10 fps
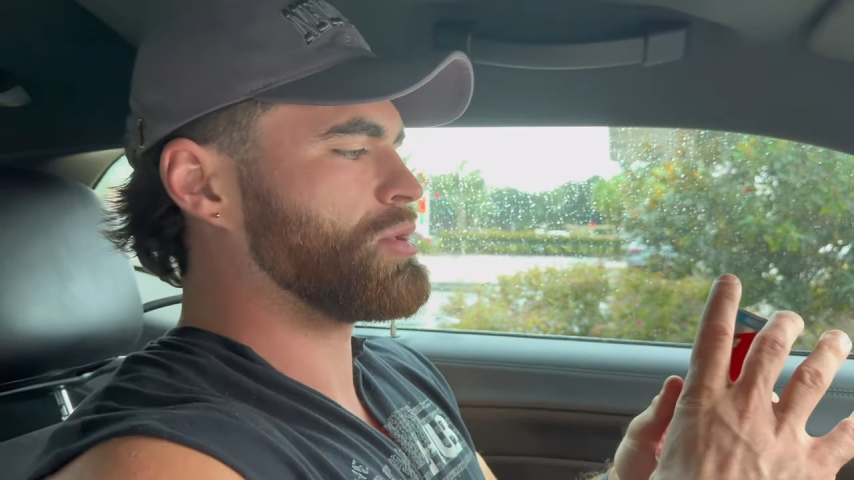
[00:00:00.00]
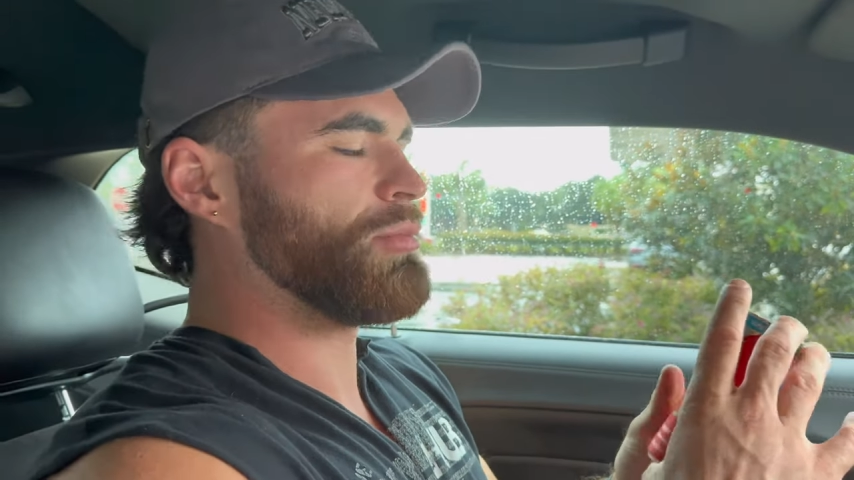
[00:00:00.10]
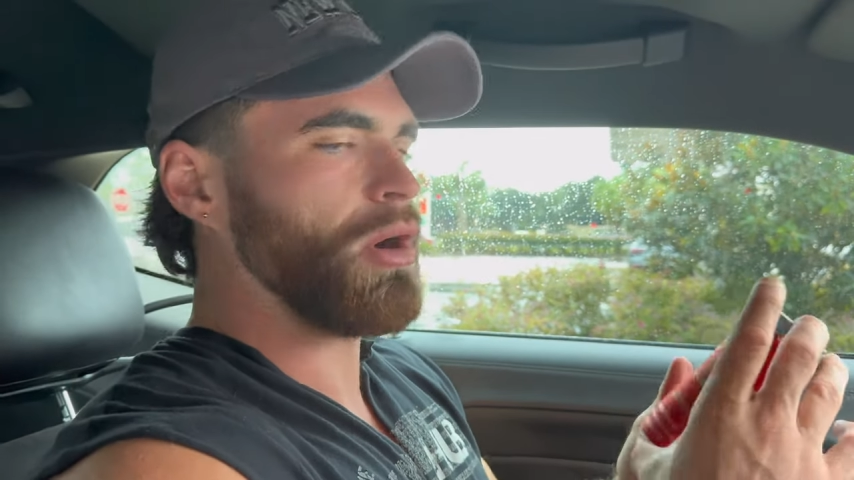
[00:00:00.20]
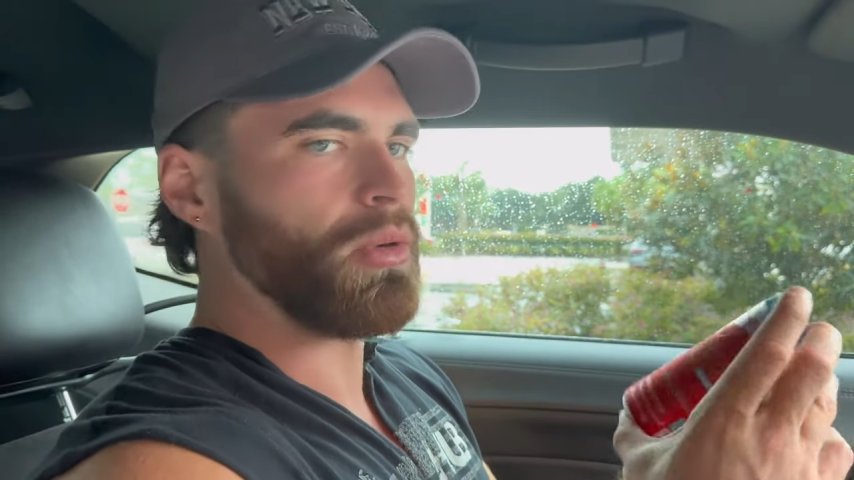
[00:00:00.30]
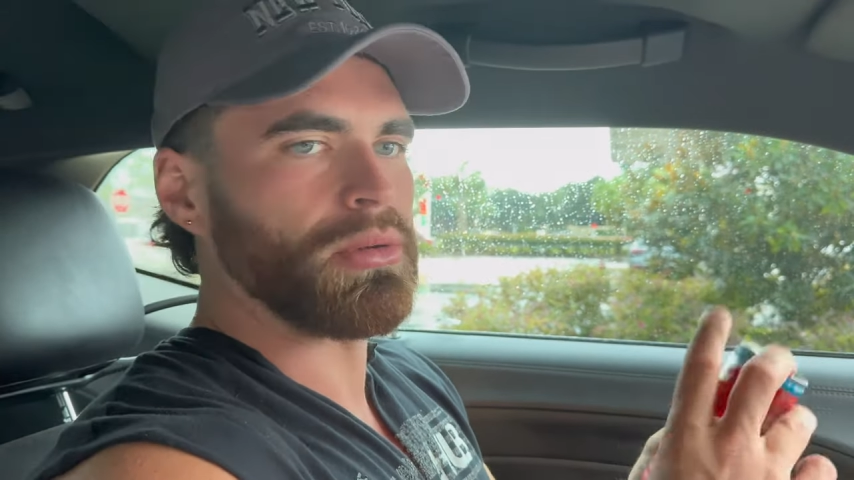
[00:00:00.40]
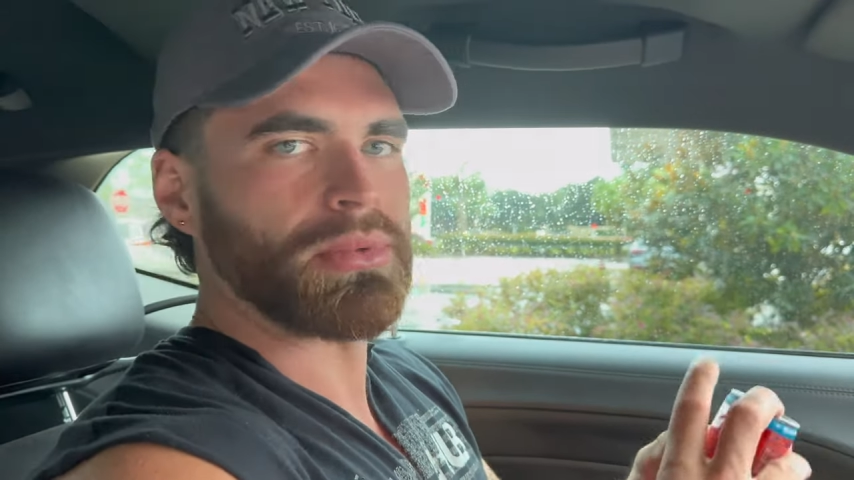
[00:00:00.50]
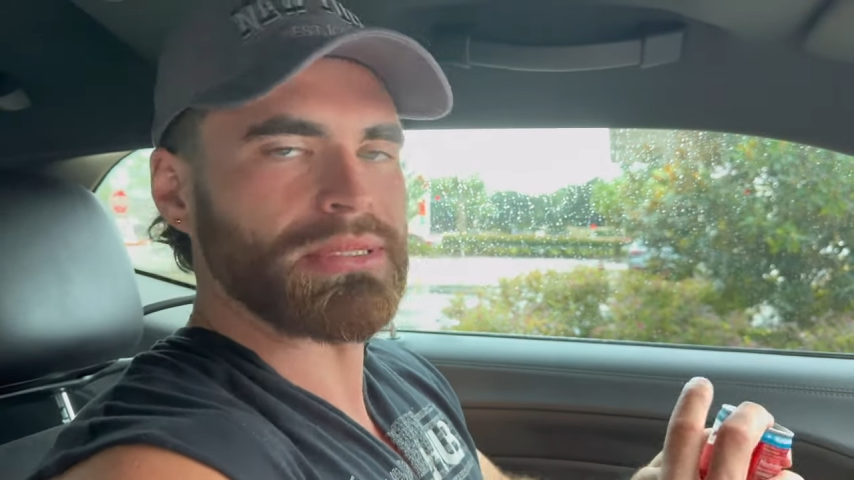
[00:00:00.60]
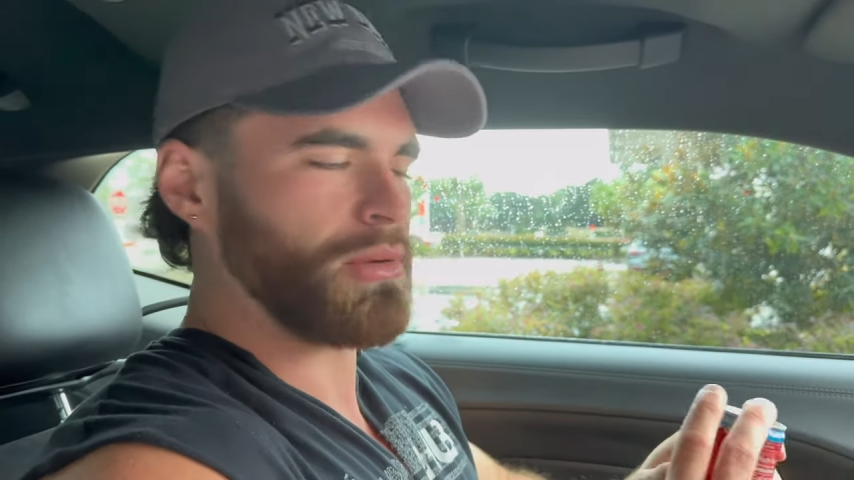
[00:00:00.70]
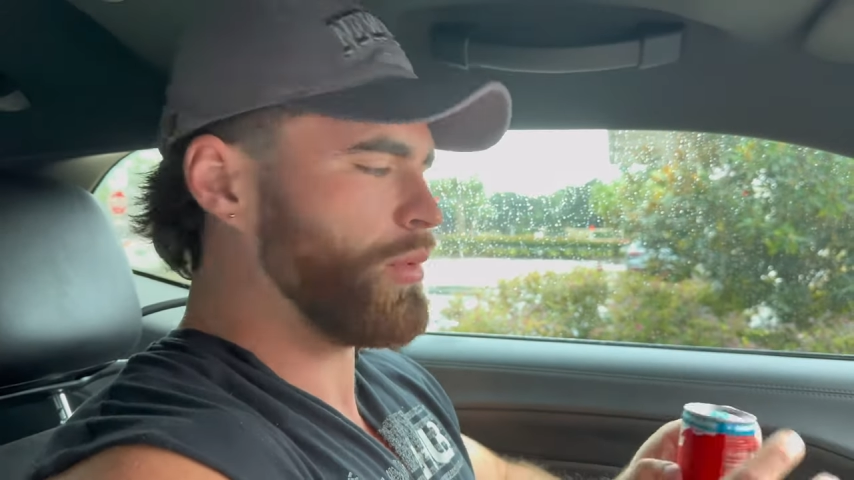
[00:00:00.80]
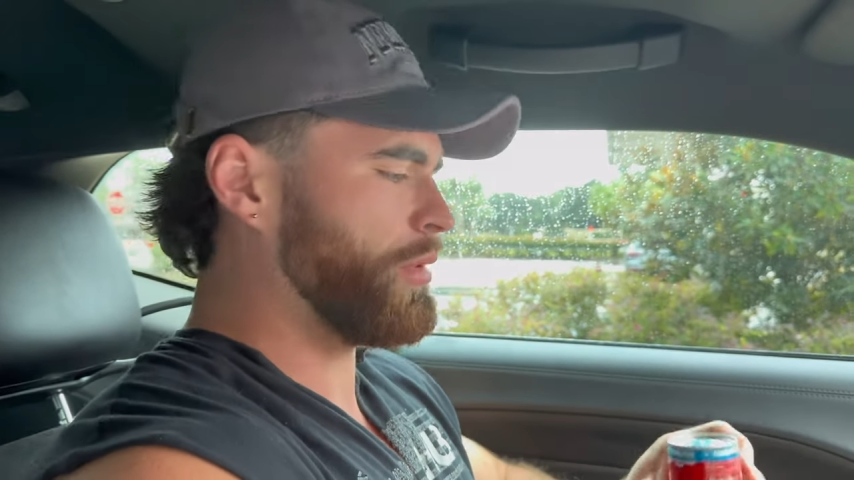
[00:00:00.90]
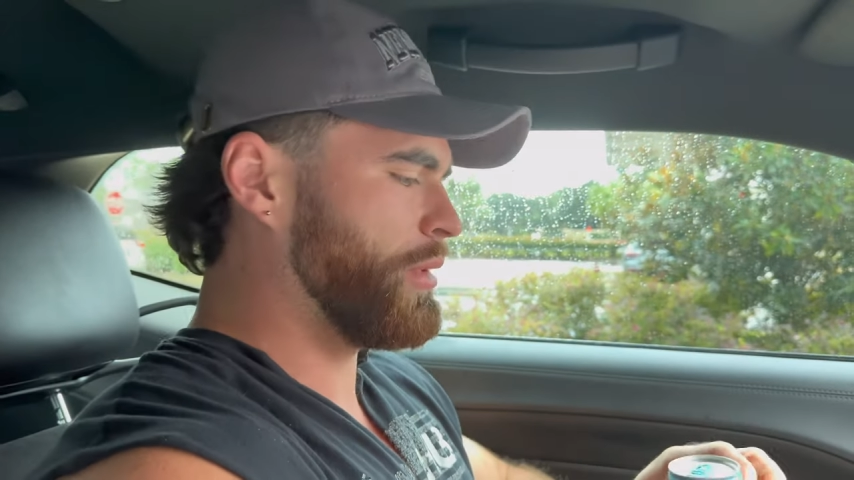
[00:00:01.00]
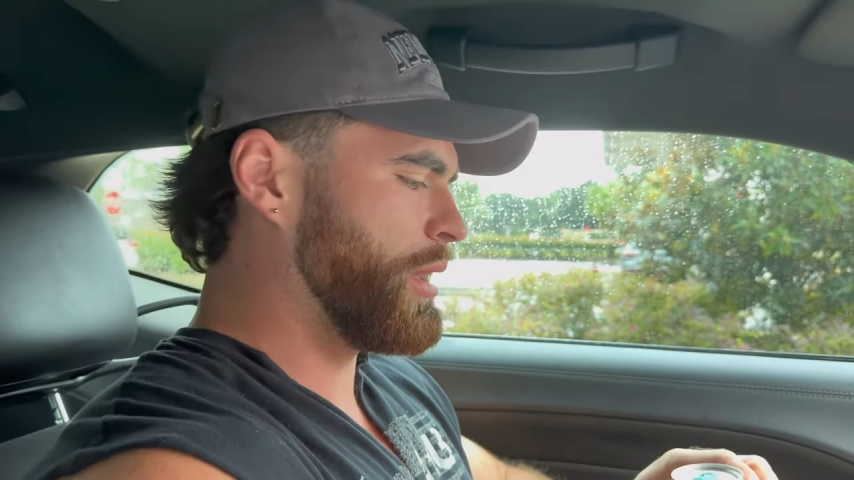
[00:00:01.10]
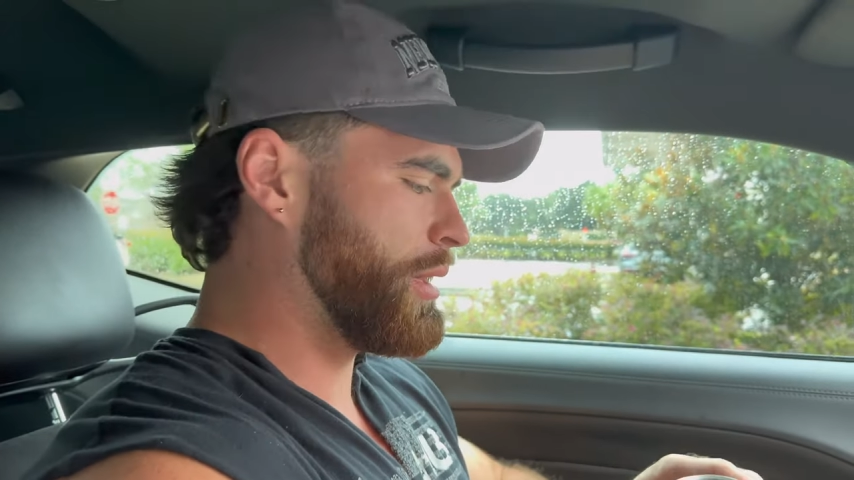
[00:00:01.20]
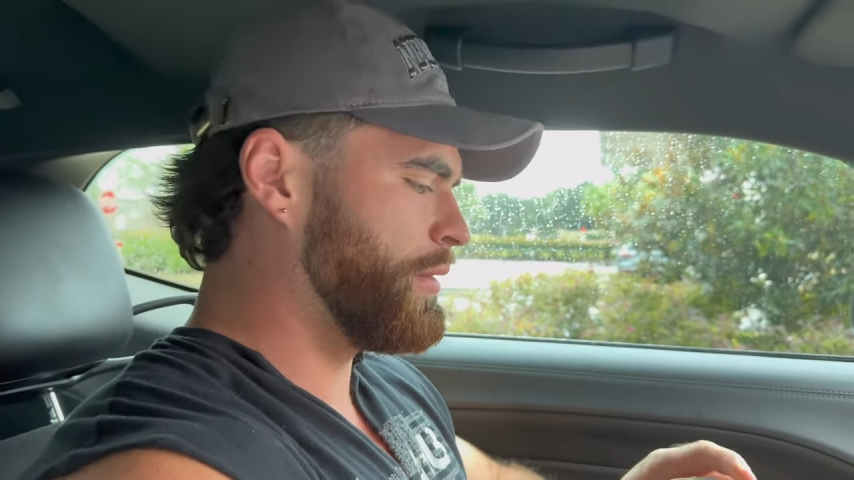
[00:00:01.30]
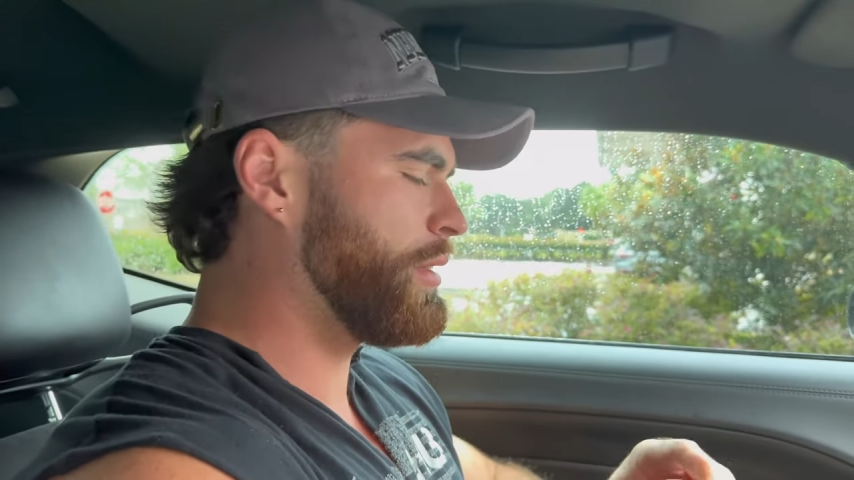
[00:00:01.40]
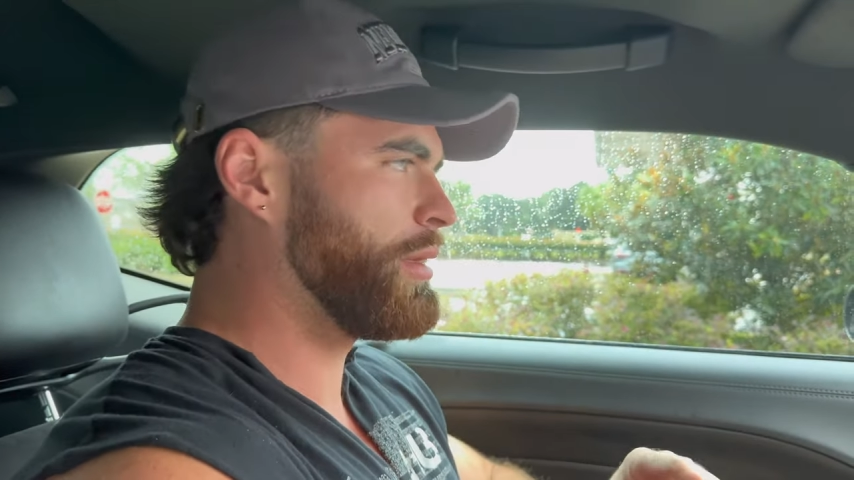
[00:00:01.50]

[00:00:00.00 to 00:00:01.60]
small one because I don't want a lot of